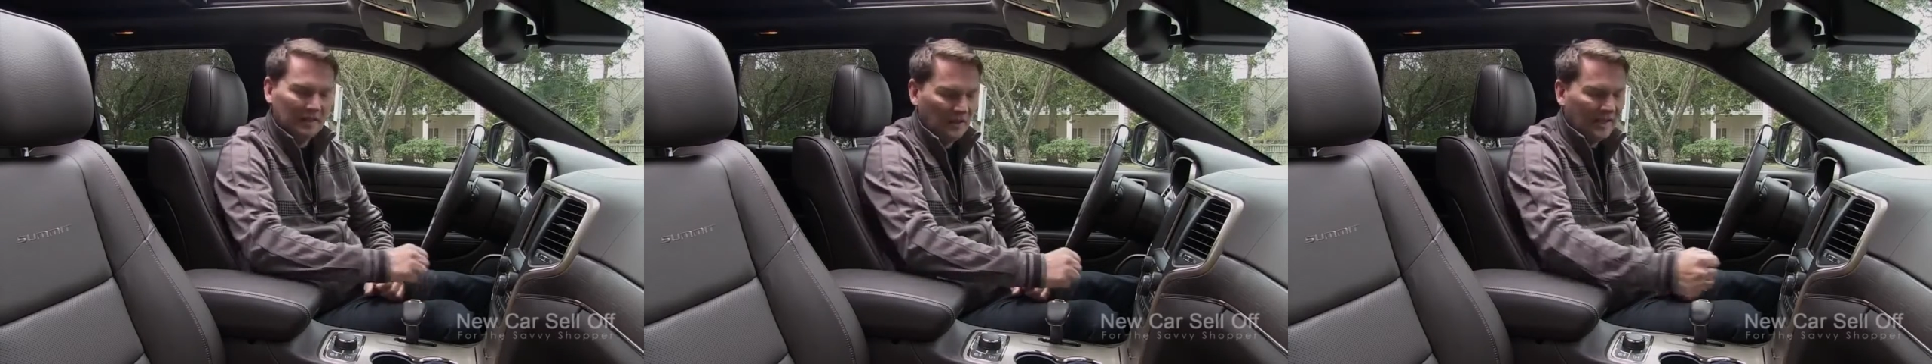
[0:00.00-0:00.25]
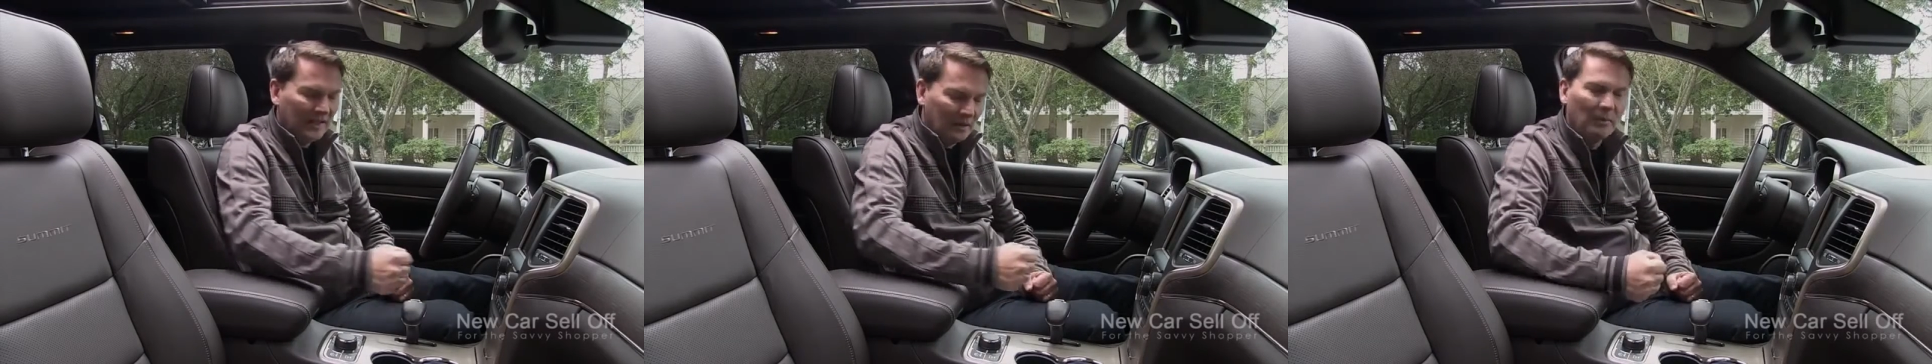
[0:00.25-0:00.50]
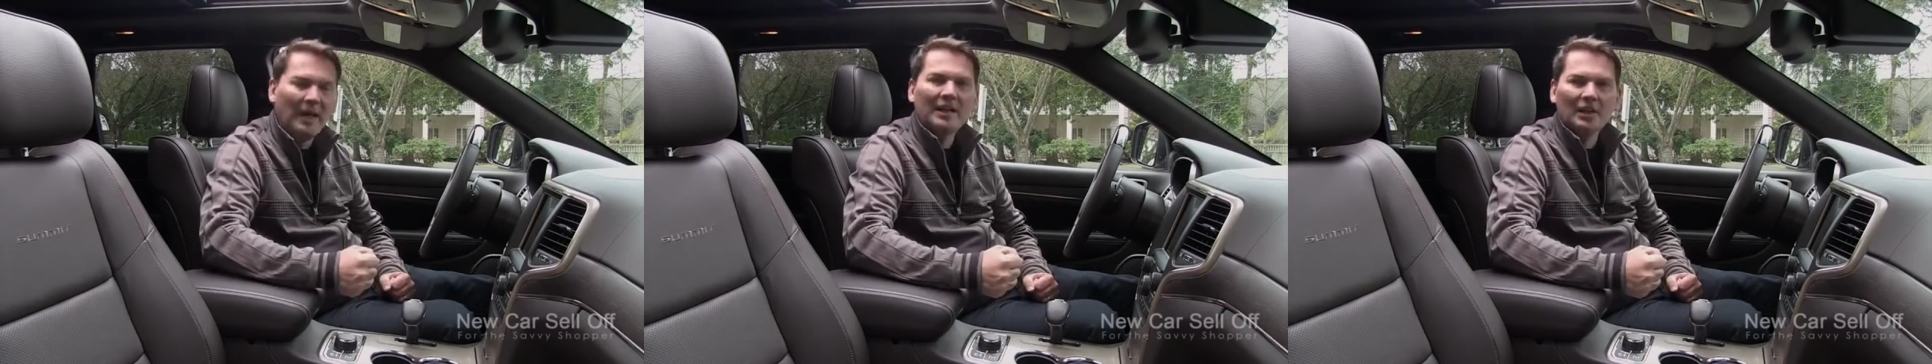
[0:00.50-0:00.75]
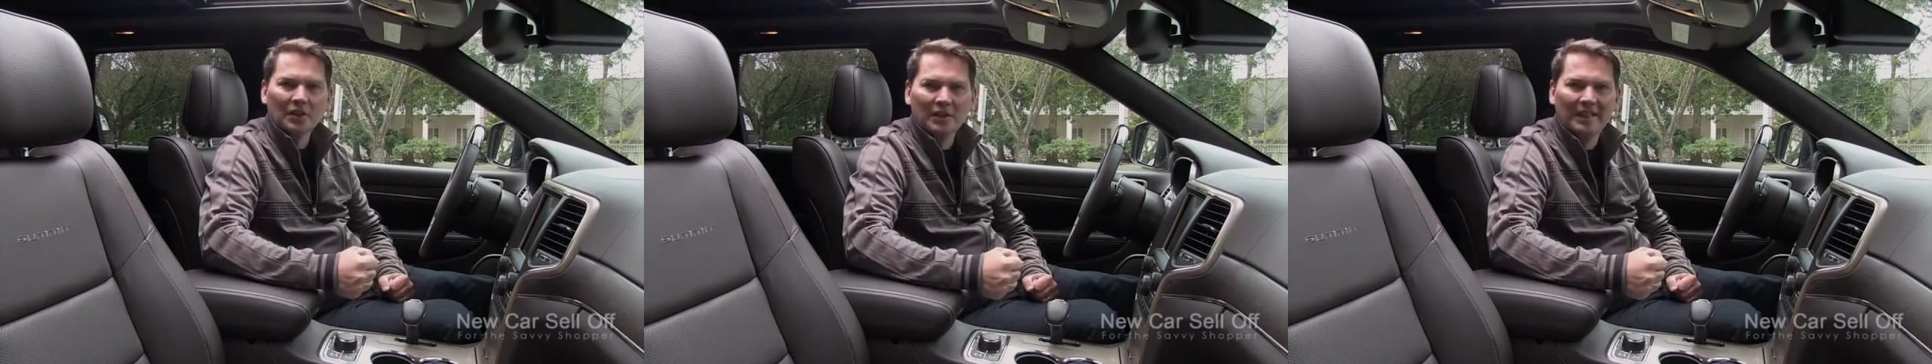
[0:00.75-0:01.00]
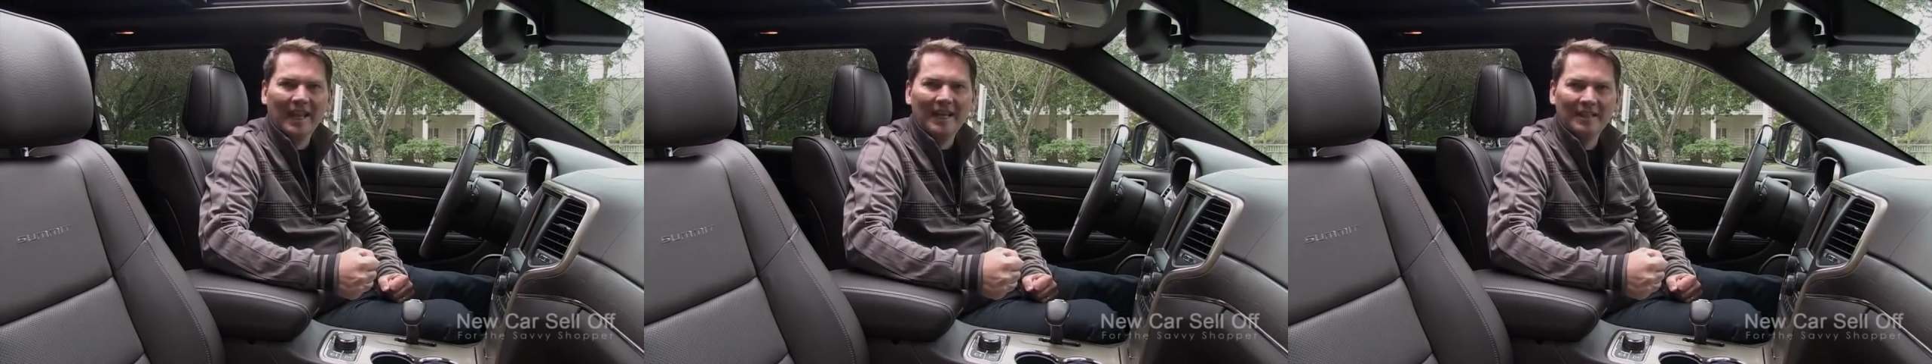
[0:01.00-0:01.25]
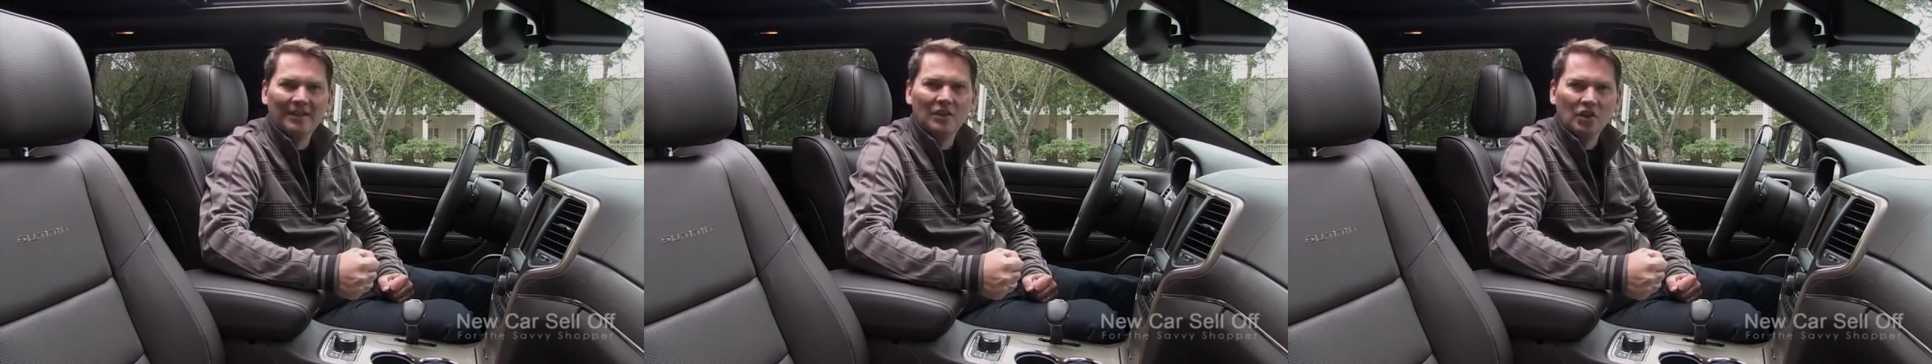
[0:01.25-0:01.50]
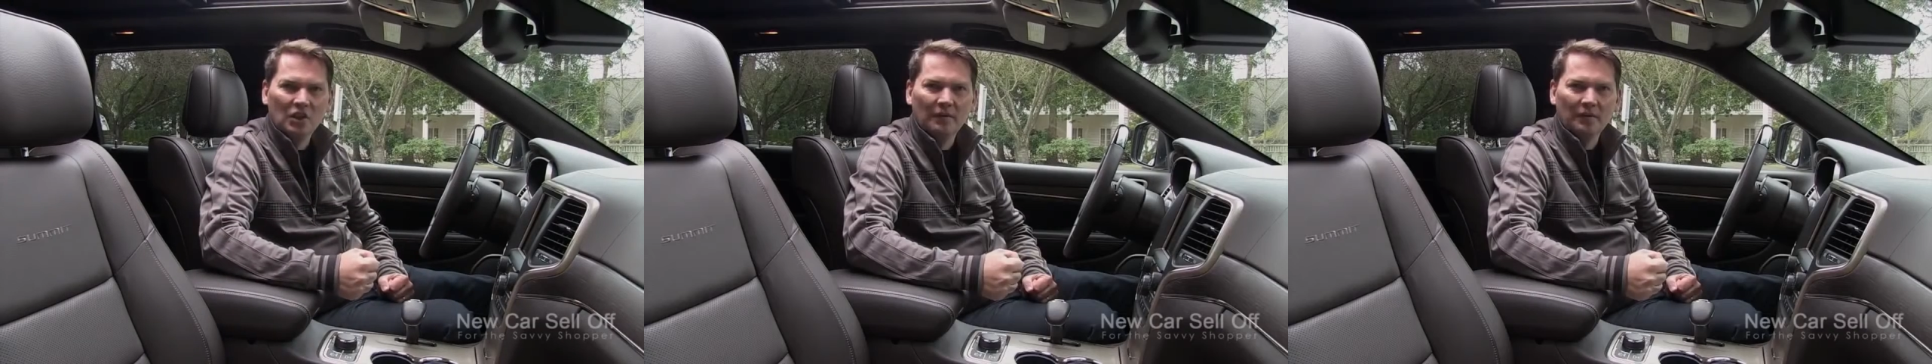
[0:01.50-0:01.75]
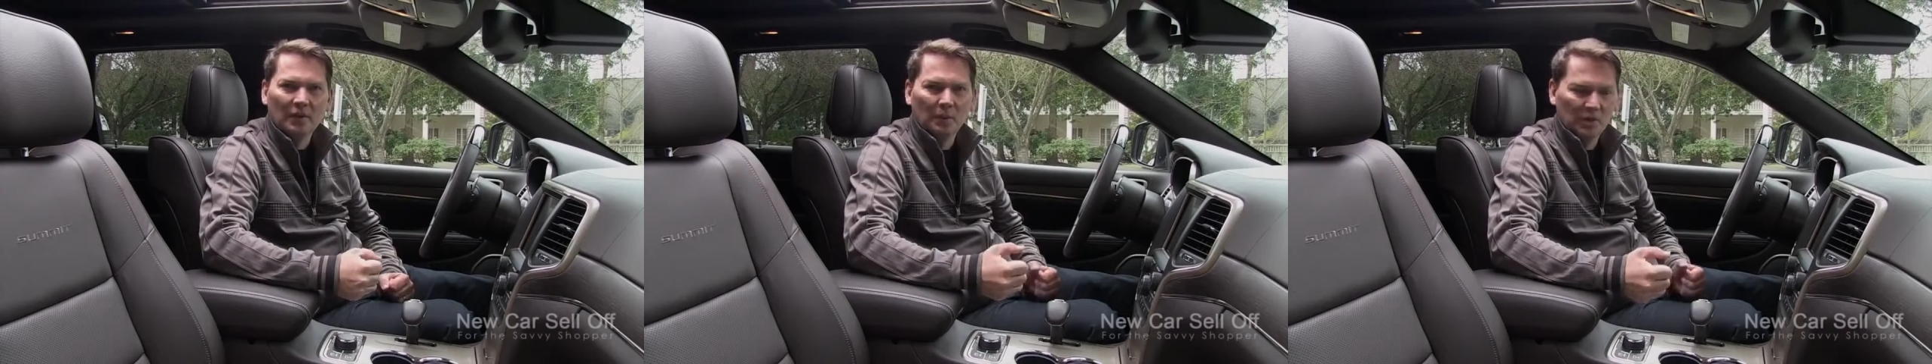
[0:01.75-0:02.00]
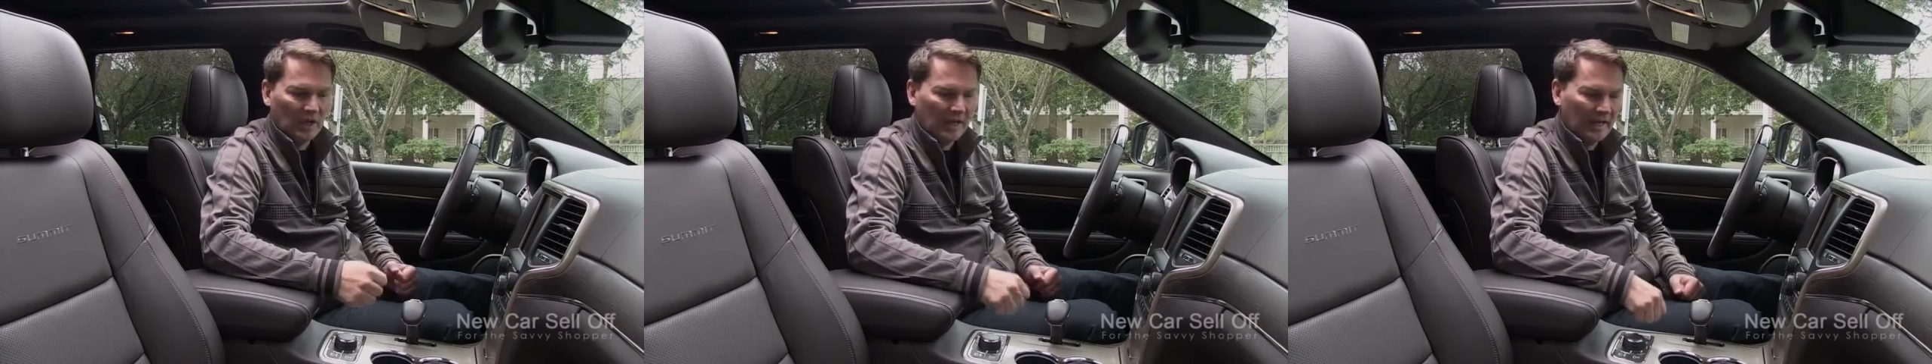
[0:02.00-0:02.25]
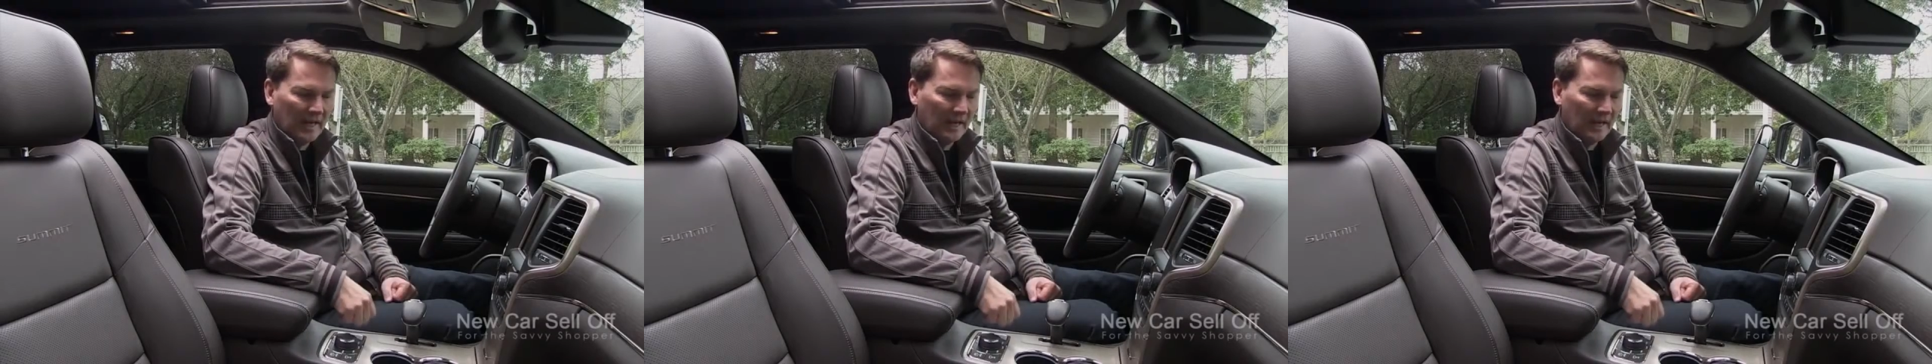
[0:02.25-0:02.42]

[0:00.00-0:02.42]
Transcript: like a regular gated shifter, which I